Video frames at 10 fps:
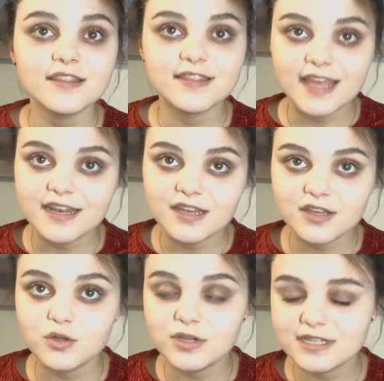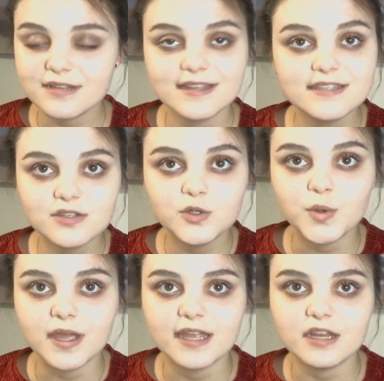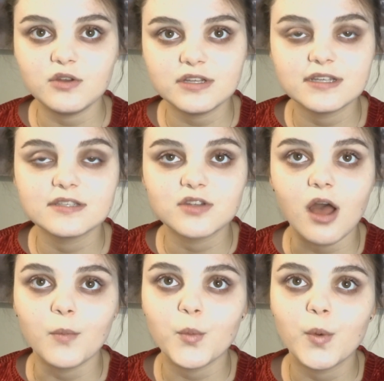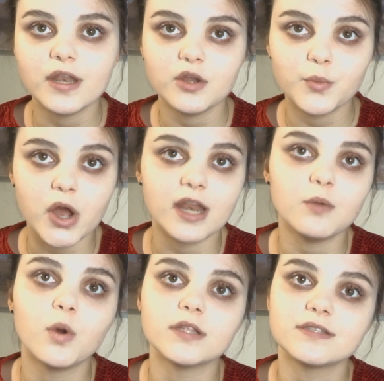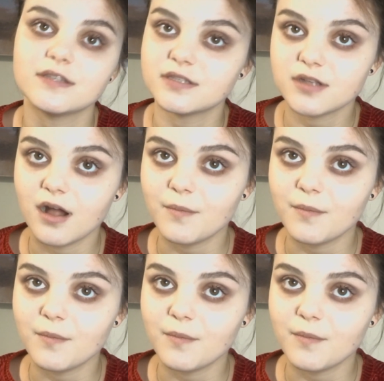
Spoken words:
then you need to listen to it and you need to stop when your body wants to stop.